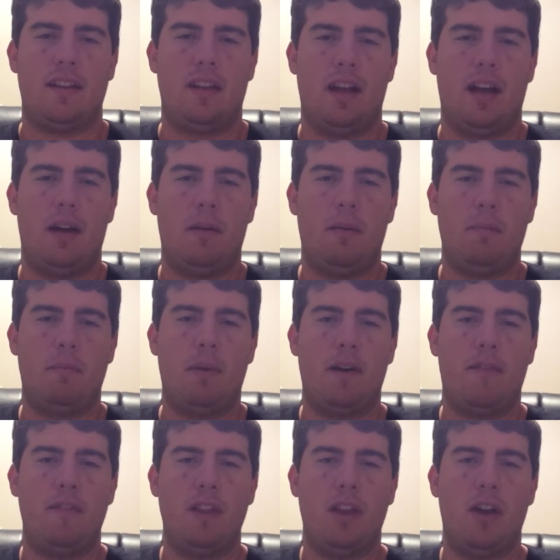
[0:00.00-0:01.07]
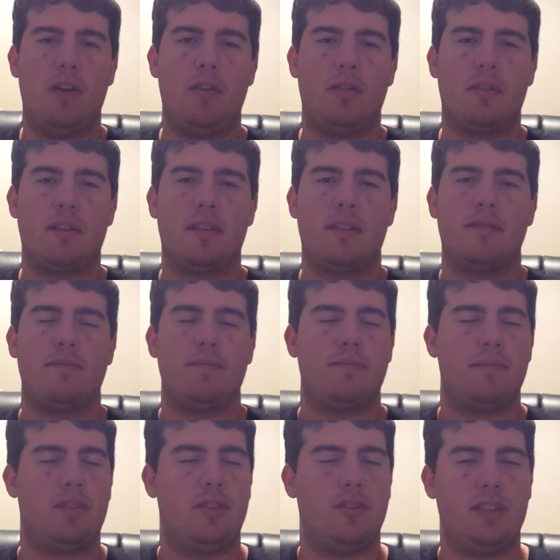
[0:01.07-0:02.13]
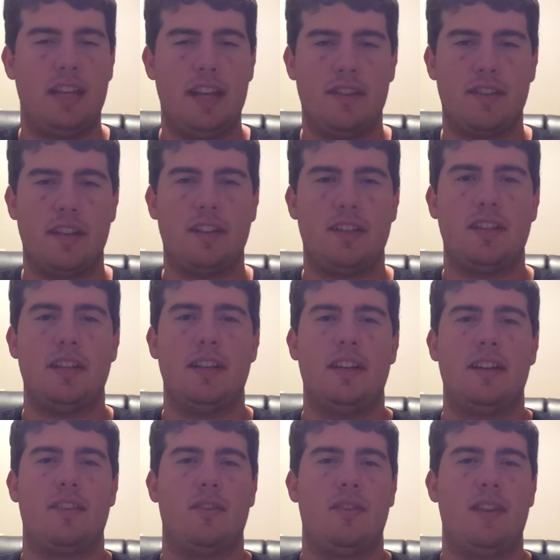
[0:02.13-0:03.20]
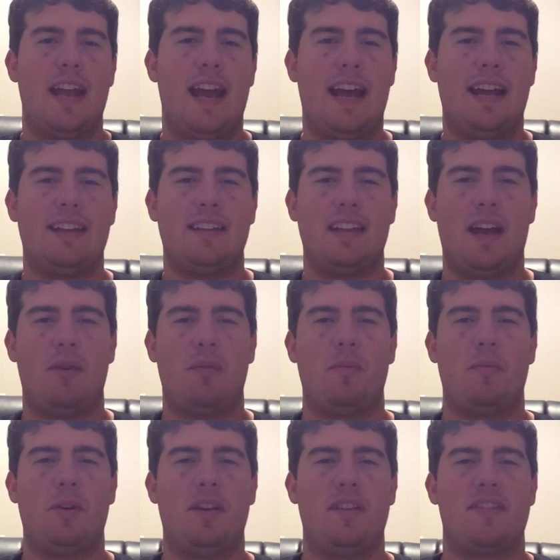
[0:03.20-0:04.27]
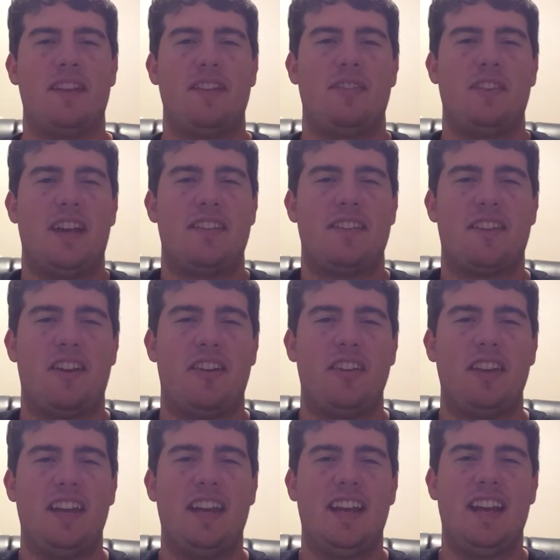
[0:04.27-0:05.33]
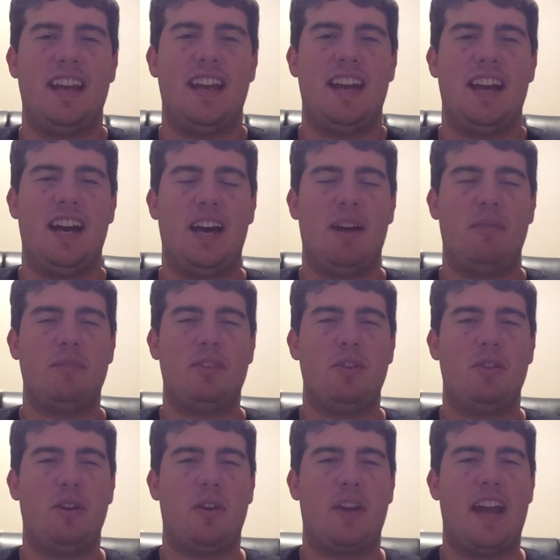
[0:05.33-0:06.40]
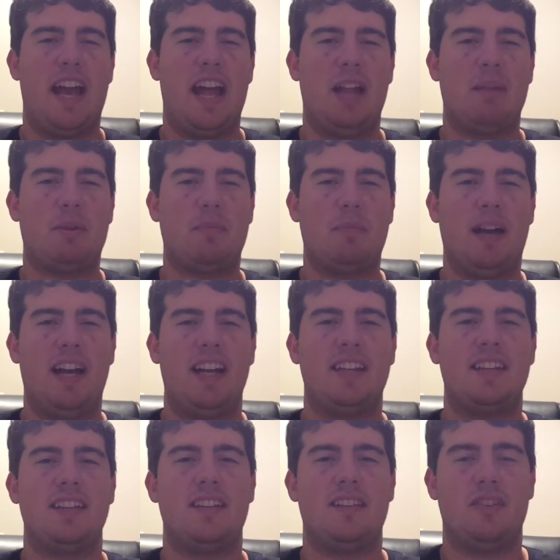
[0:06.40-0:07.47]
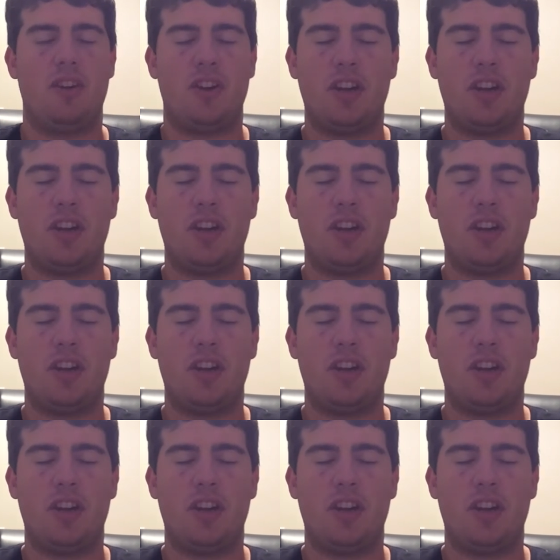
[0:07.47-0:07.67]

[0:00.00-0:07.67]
Buffalo, they're decent. They're not, I wouldn't say they're necessarily 2-0 caliber, but they're a